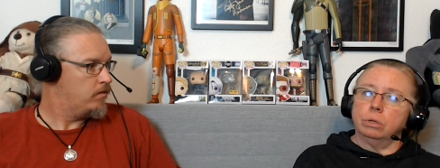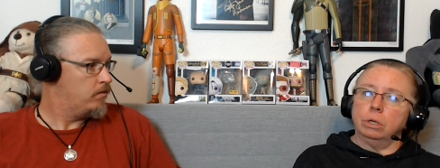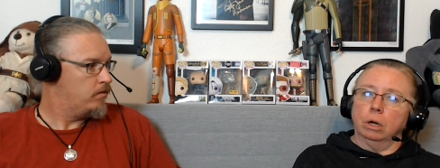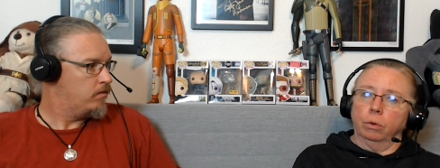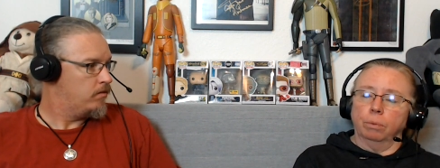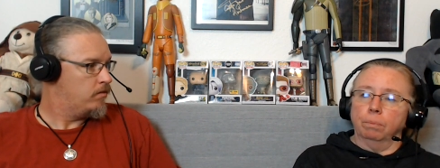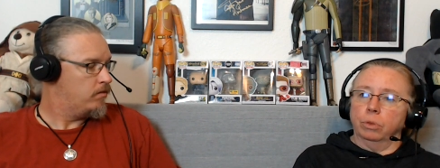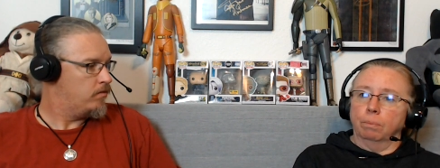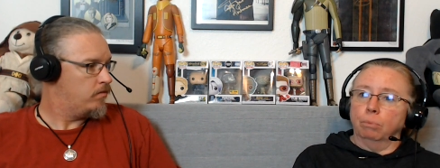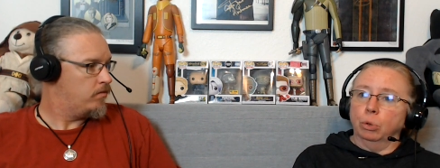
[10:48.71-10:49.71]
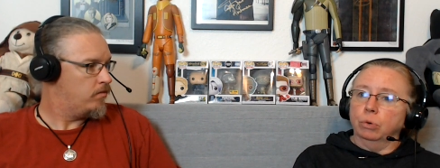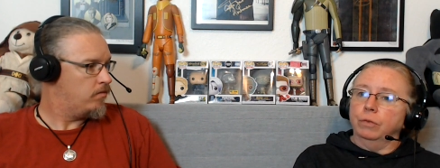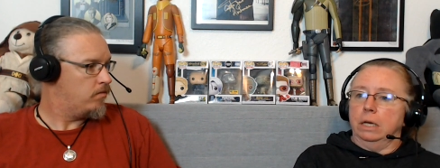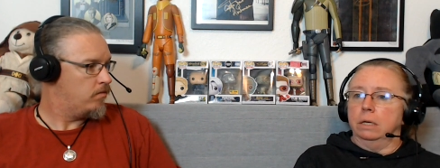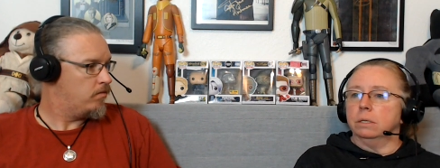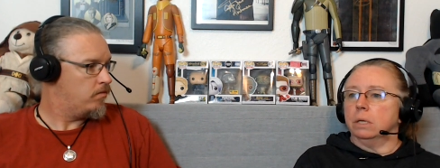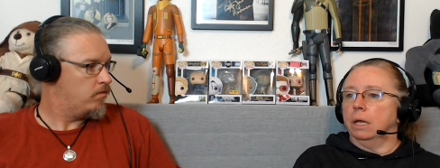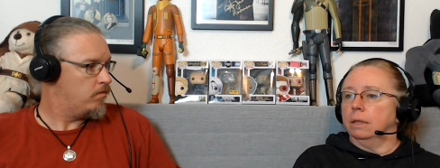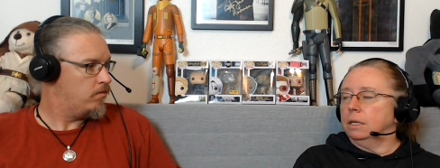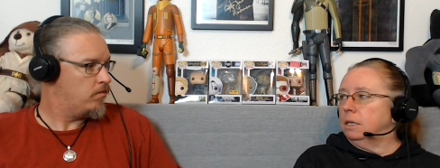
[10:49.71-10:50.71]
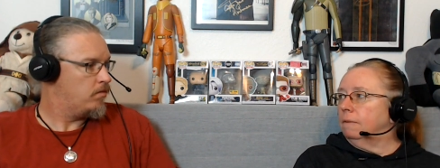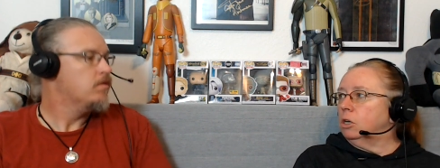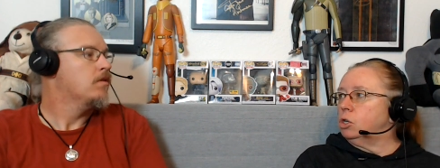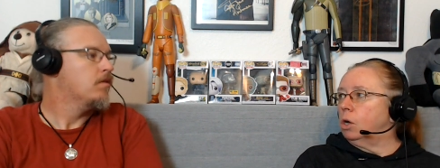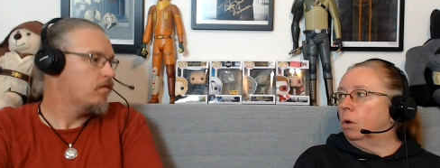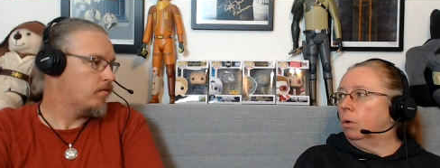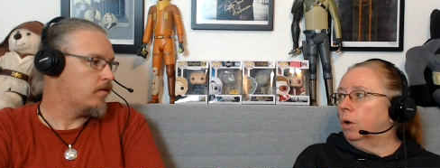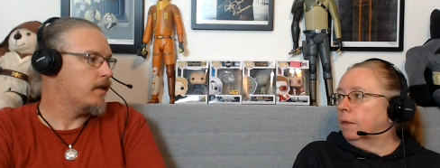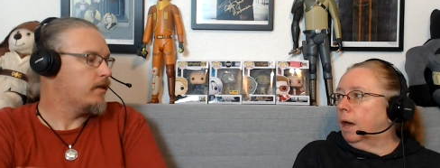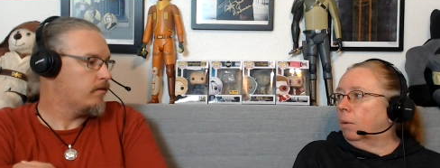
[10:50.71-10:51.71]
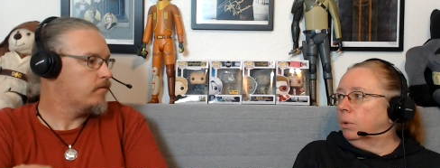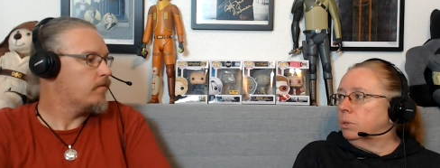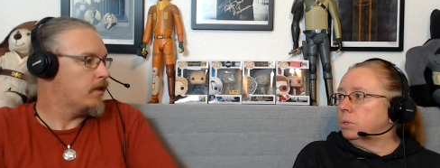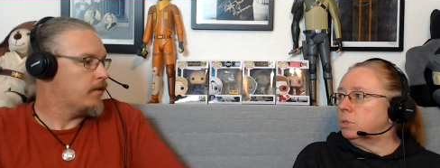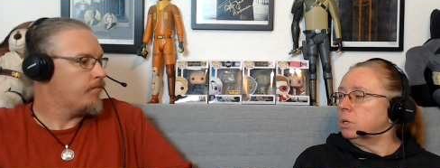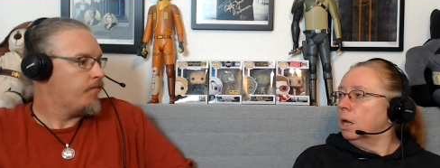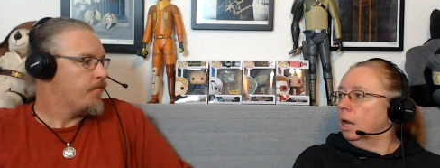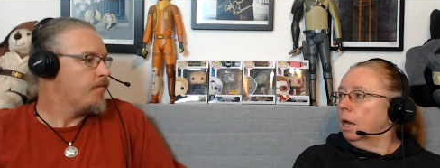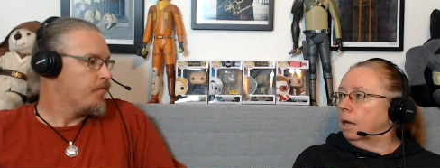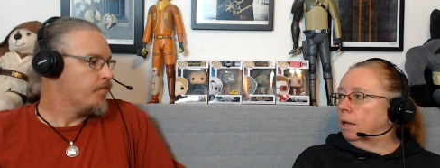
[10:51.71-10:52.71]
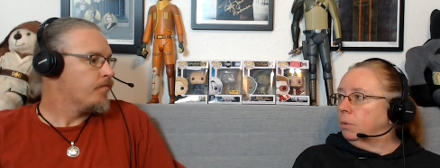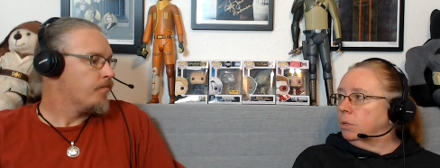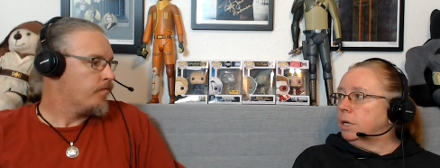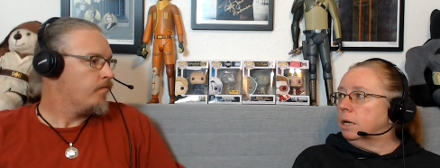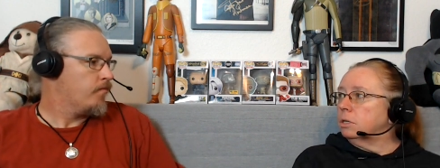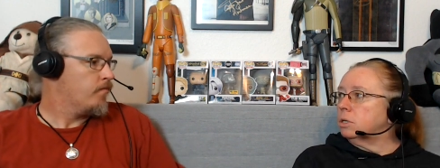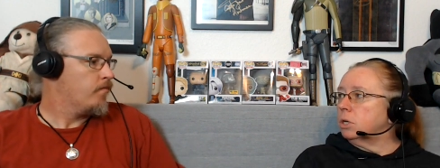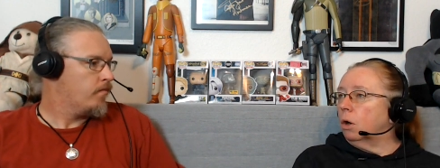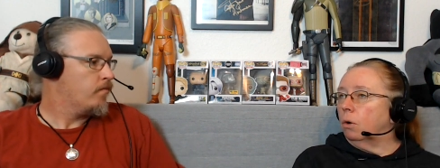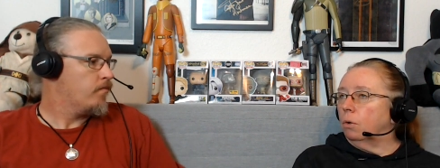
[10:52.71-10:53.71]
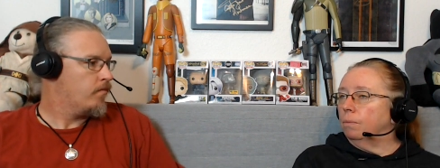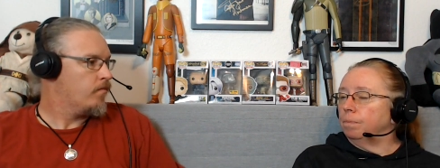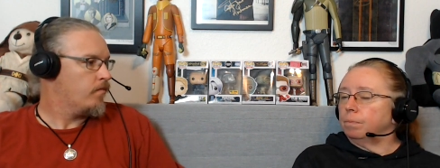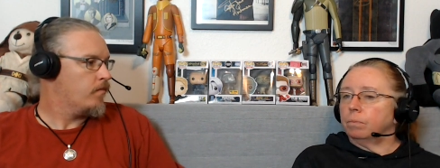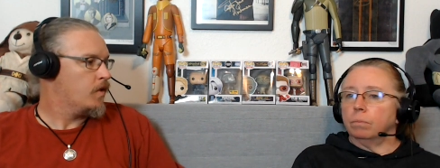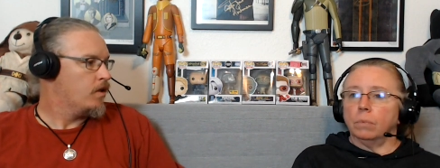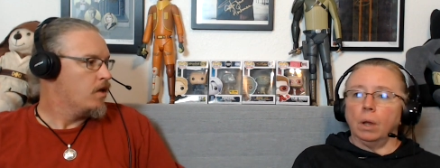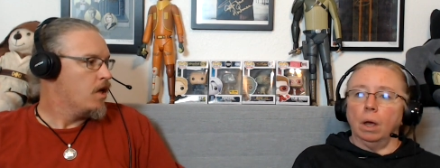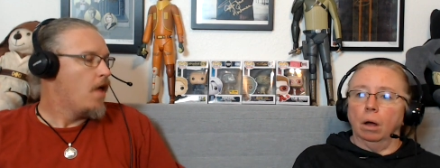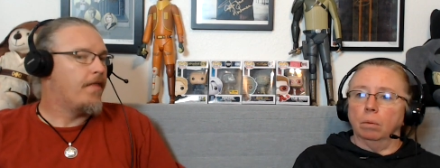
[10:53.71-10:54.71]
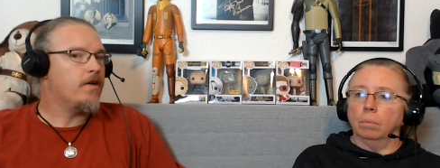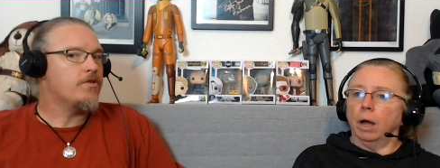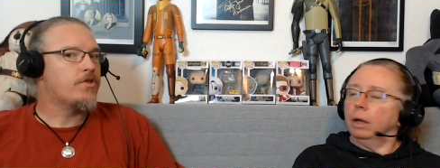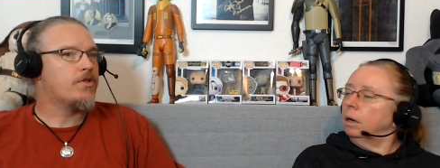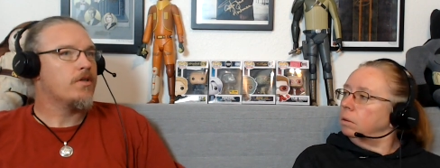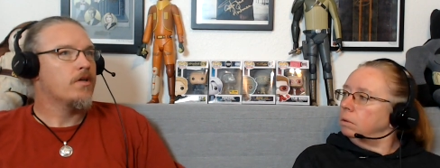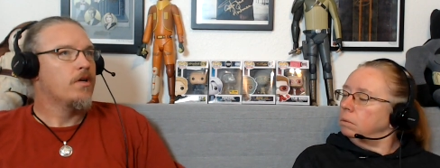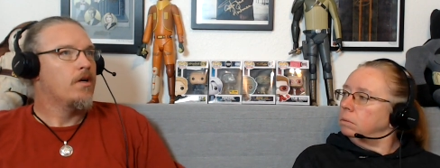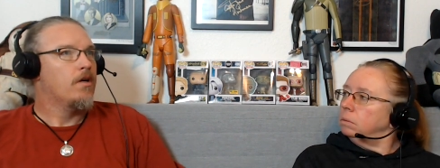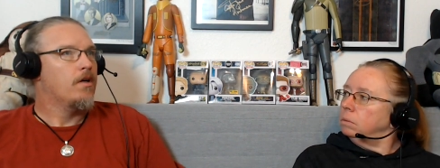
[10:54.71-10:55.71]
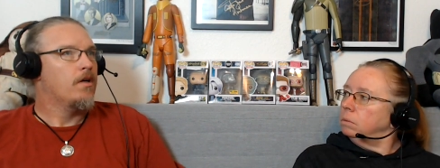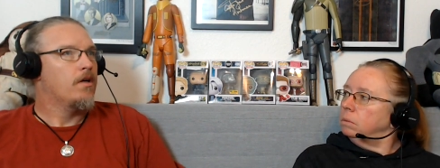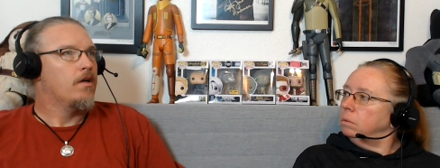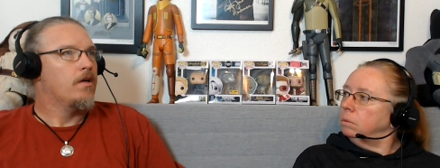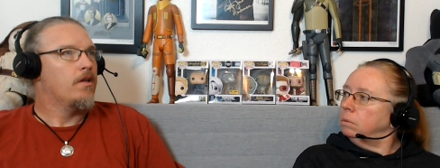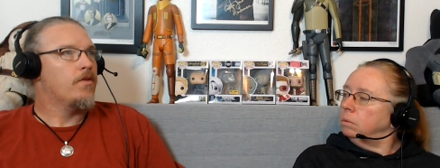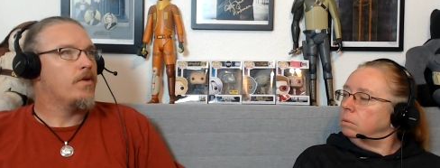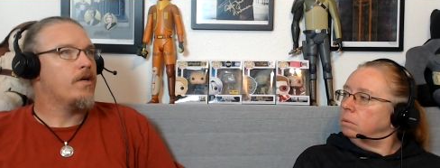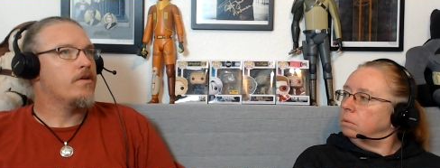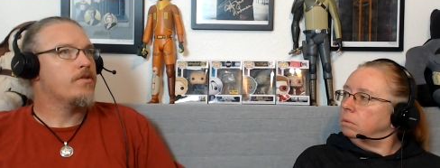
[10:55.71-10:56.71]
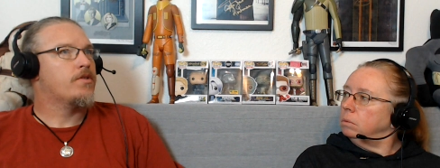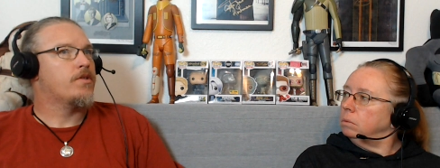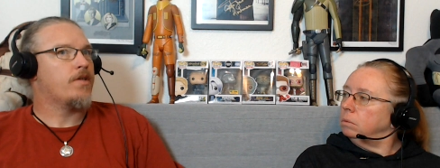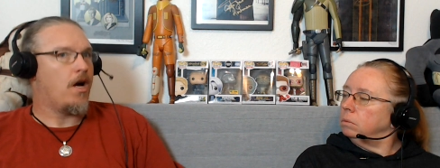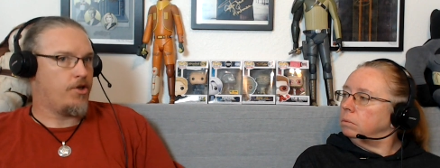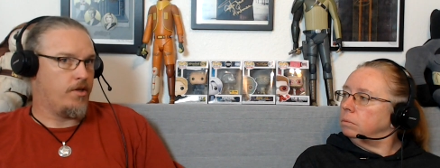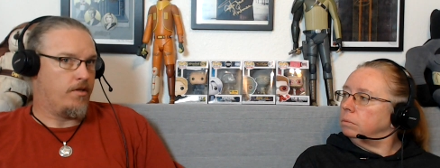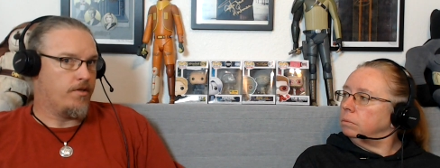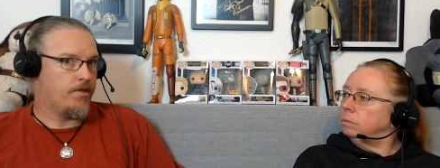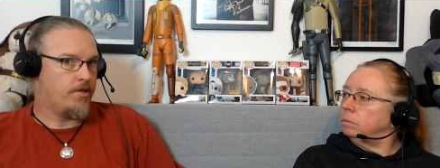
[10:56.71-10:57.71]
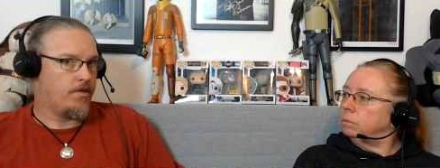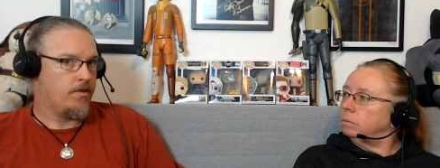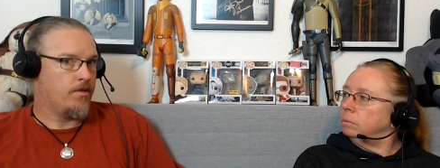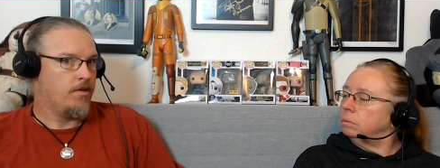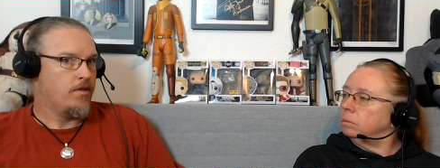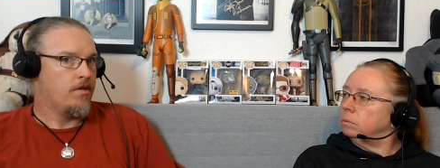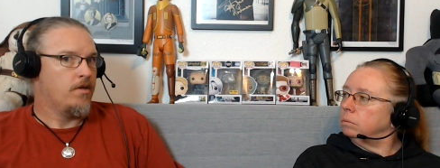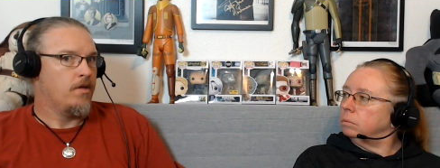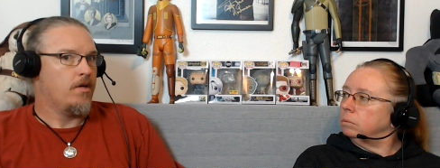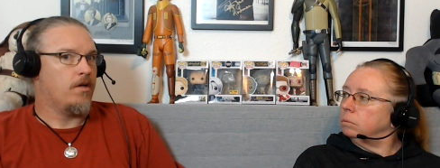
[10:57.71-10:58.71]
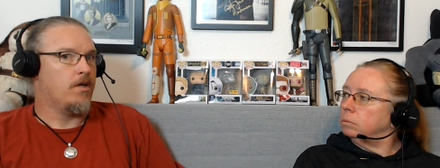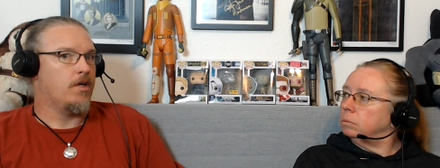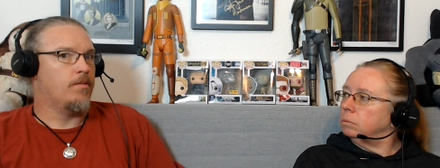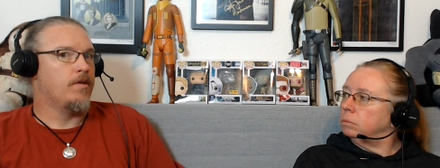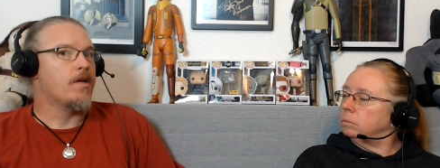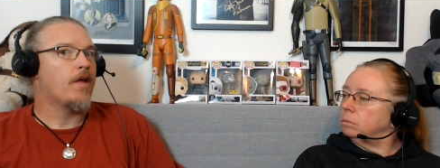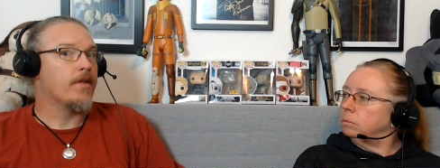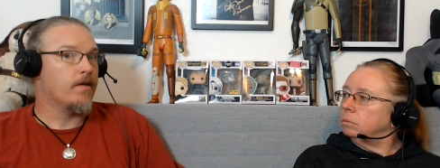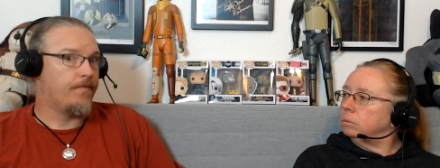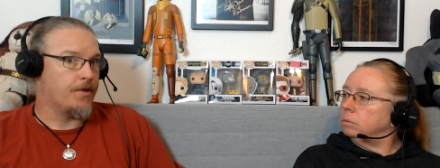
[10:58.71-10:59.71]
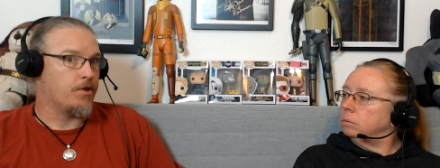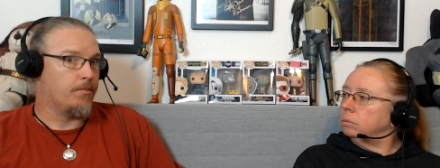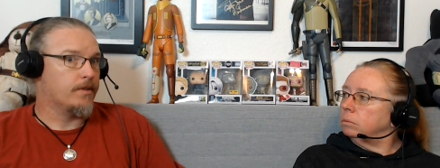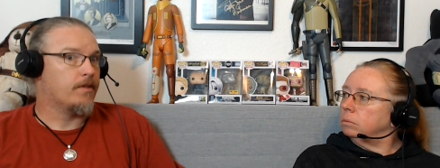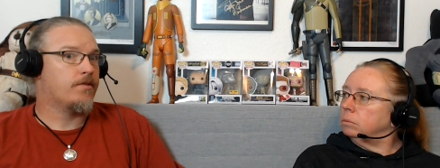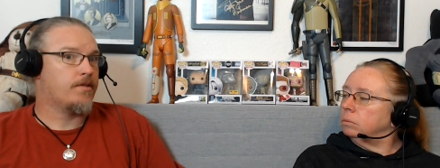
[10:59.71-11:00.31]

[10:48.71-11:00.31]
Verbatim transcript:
Speaker 1: you know, the the movies and the TV show, right. and that was right. and that was it. So um,
Speaker 2: there's there's discussions, uh, nothing official, but there's